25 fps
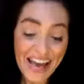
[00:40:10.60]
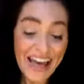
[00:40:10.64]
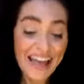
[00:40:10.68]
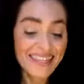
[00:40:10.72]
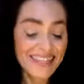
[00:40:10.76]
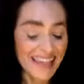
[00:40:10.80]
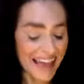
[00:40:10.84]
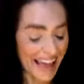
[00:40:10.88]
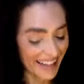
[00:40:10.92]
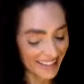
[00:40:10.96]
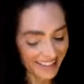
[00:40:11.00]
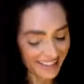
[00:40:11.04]

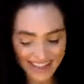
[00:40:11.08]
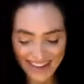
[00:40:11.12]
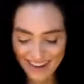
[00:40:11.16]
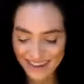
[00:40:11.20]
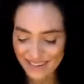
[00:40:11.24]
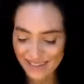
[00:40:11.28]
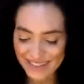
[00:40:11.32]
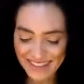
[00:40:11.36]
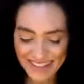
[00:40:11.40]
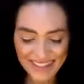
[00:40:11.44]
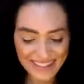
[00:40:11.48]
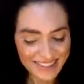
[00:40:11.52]
that
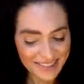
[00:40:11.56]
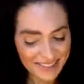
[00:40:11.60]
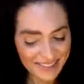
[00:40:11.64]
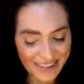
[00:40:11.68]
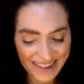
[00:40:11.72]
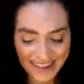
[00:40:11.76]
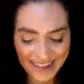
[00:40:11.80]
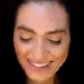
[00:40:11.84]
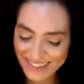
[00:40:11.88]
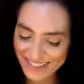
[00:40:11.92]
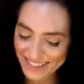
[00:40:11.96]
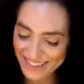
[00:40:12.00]
that that's
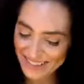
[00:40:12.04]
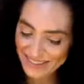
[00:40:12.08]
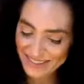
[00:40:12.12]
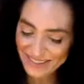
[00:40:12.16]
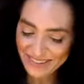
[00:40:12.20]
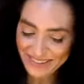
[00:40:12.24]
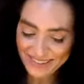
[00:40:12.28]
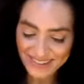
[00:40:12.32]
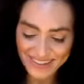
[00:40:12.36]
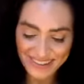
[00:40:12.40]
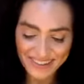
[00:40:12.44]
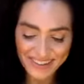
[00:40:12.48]
okay
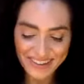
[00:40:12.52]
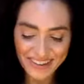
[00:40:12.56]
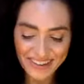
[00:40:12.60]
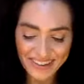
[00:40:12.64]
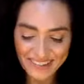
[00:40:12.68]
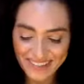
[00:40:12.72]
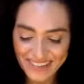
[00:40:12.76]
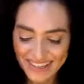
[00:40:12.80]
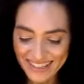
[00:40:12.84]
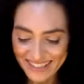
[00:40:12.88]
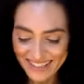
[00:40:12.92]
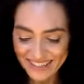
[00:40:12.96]
too. You
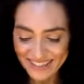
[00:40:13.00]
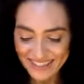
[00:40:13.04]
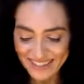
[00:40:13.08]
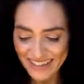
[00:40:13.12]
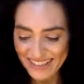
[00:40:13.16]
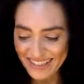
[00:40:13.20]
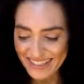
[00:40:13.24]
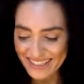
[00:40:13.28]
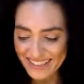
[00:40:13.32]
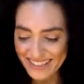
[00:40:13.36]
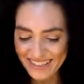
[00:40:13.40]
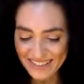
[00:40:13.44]
know, that's
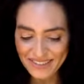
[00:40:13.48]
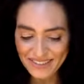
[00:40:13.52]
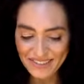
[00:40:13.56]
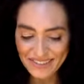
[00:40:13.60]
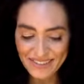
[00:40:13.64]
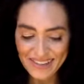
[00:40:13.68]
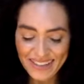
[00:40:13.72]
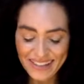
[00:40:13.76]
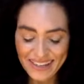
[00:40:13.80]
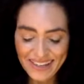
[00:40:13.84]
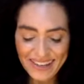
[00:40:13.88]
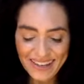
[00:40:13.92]
okay too.
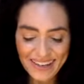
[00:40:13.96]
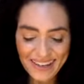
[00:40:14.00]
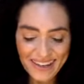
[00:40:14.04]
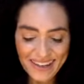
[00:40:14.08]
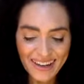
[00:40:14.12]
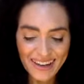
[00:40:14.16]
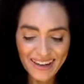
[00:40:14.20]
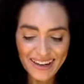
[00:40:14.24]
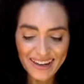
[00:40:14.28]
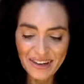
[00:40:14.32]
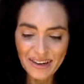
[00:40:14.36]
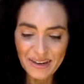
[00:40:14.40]

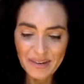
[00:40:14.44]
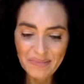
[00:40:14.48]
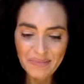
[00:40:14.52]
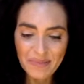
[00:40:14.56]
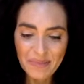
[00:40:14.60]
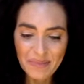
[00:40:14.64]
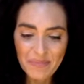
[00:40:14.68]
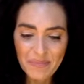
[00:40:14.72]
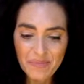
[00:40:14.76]
Um,